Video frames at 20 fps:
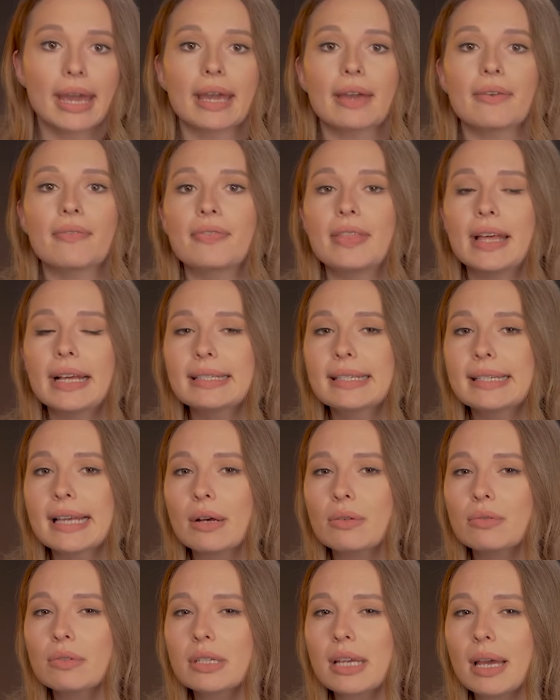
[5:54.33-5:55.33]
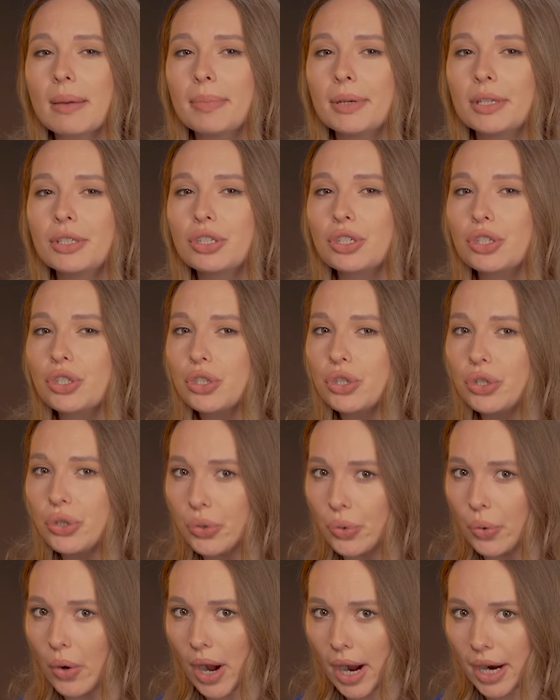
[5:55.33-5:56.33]
If that sounds a bit
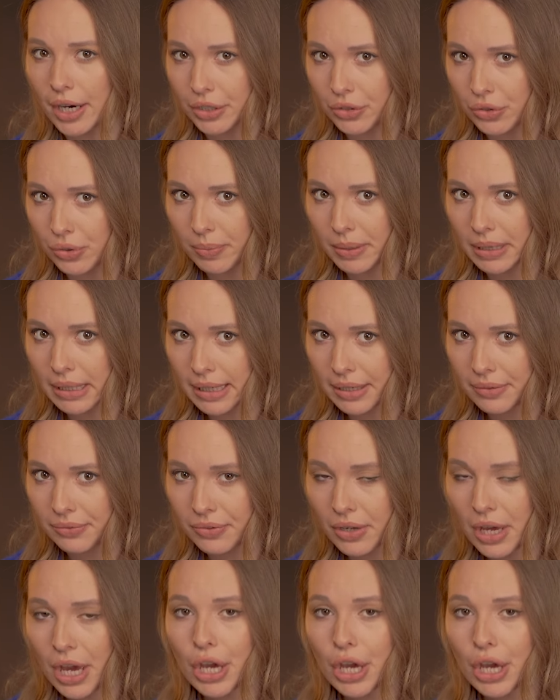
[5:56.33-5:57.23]
too hard to believe,